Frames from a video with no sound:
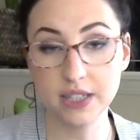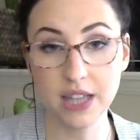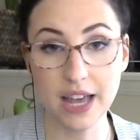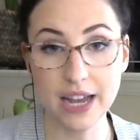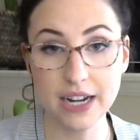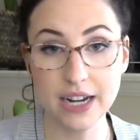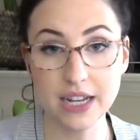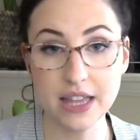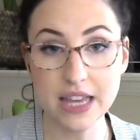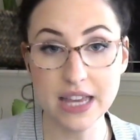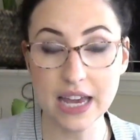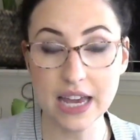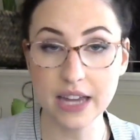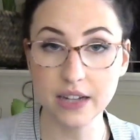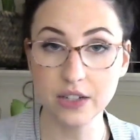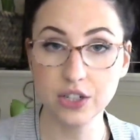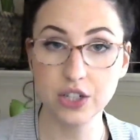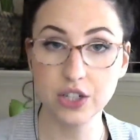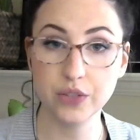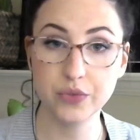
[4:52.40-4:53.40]
slide at the
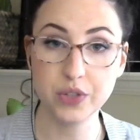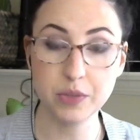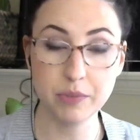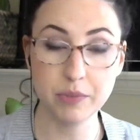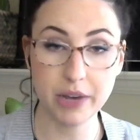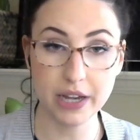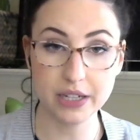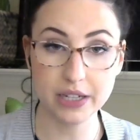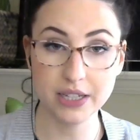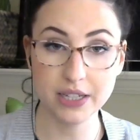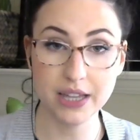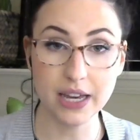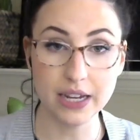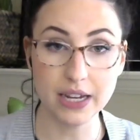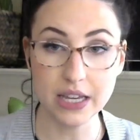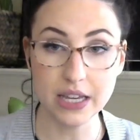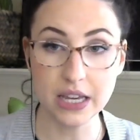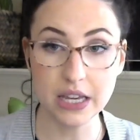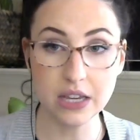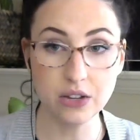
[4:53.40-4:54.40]
end, shifting back to that
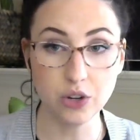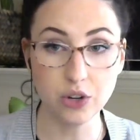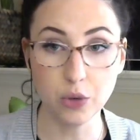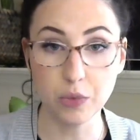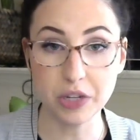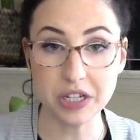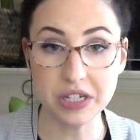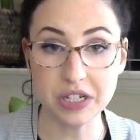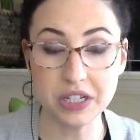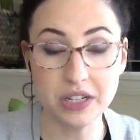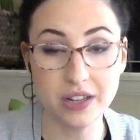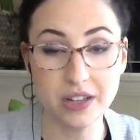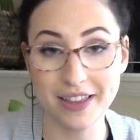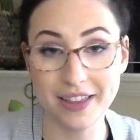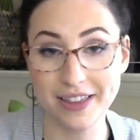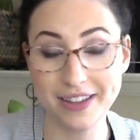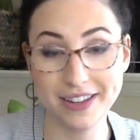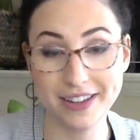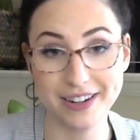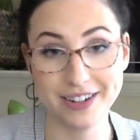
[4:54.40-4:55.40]
E, no big deal. I
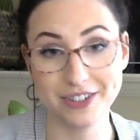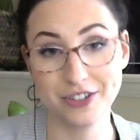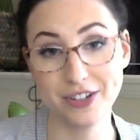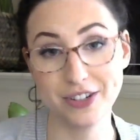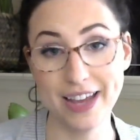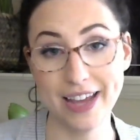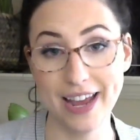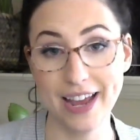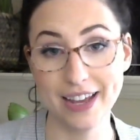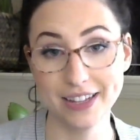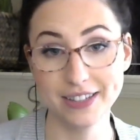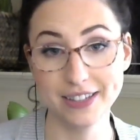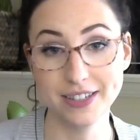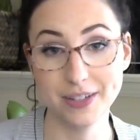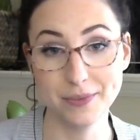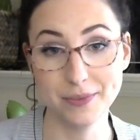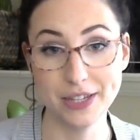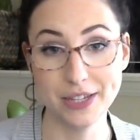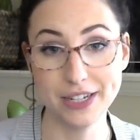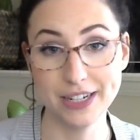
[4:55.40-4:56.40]
think it actually adds
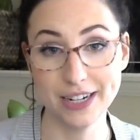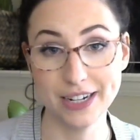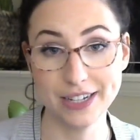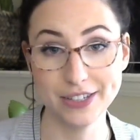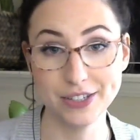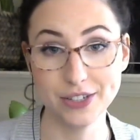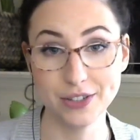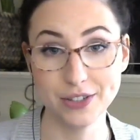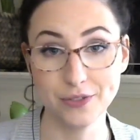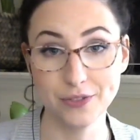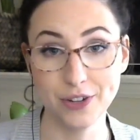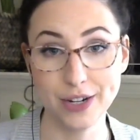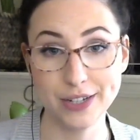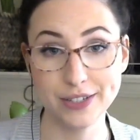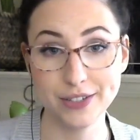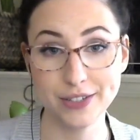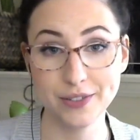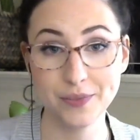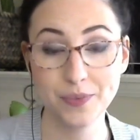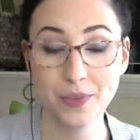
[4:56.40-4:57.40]
something nice to the
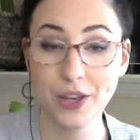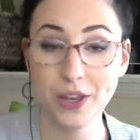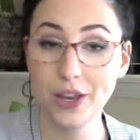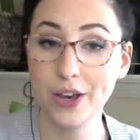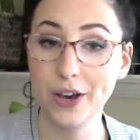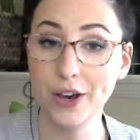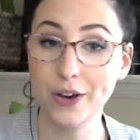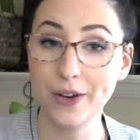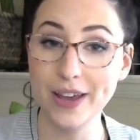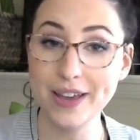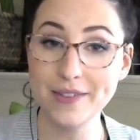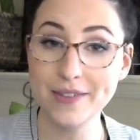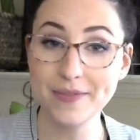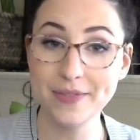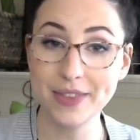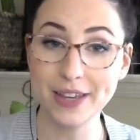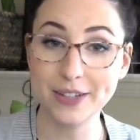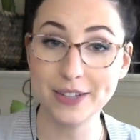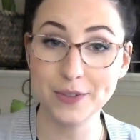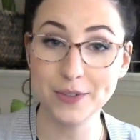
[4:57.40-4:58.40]
phrase. Okay,
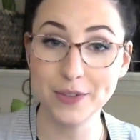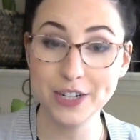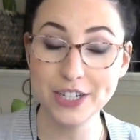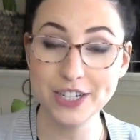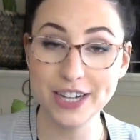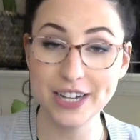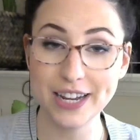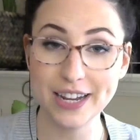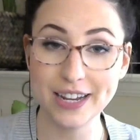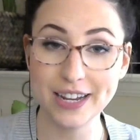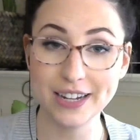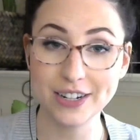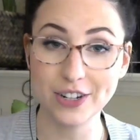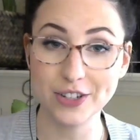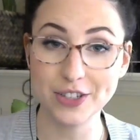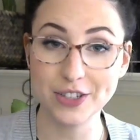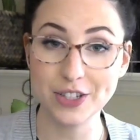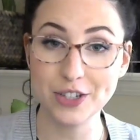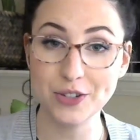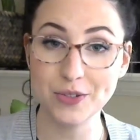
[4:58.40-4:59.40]
thanks so much, and I'll
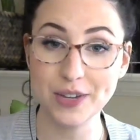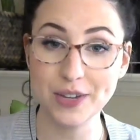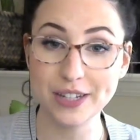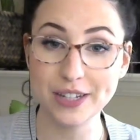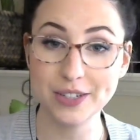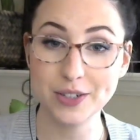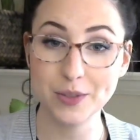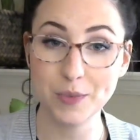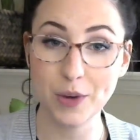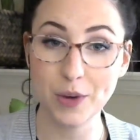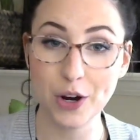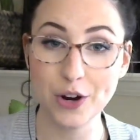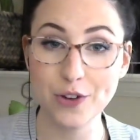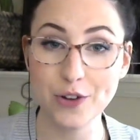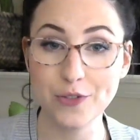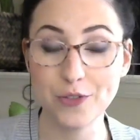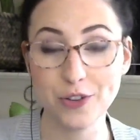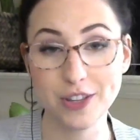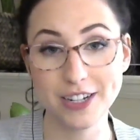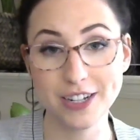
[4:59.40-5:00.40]
see you again tomorrow
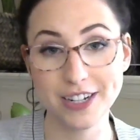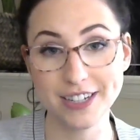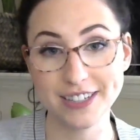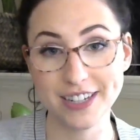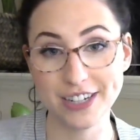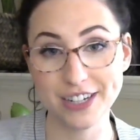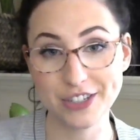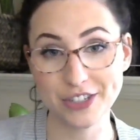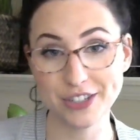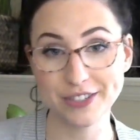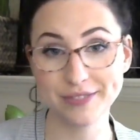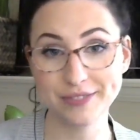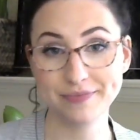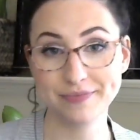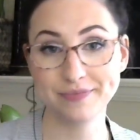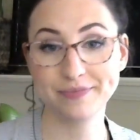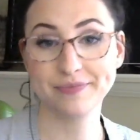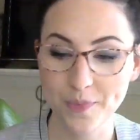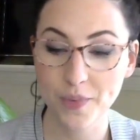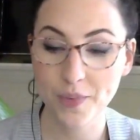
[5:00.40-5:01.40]
for the next section.
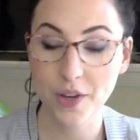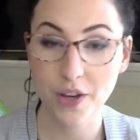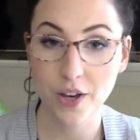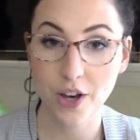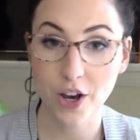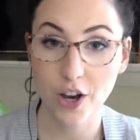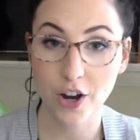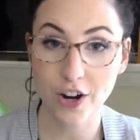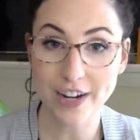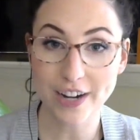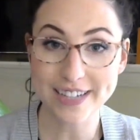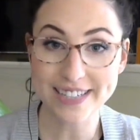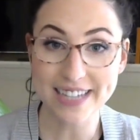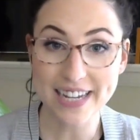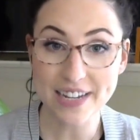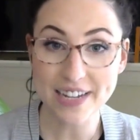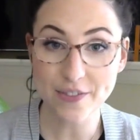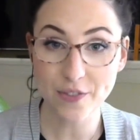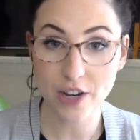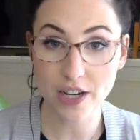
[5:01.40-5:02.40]
All right,
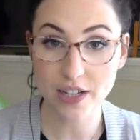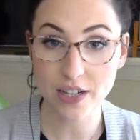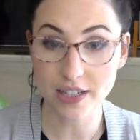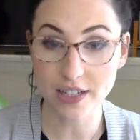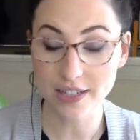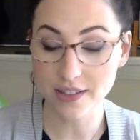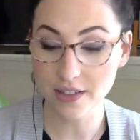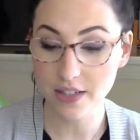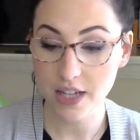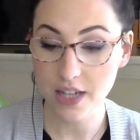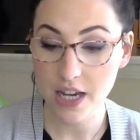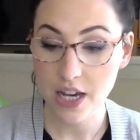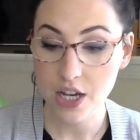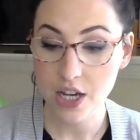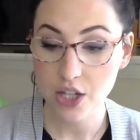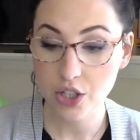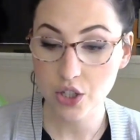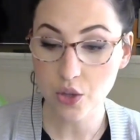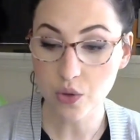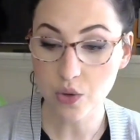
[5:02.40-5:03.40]
second violins.
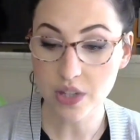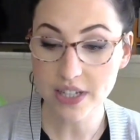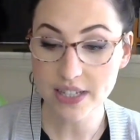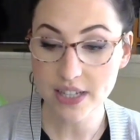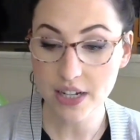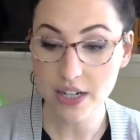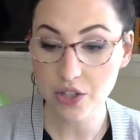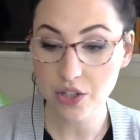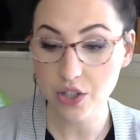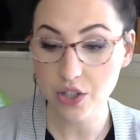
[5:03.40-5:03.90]
So this section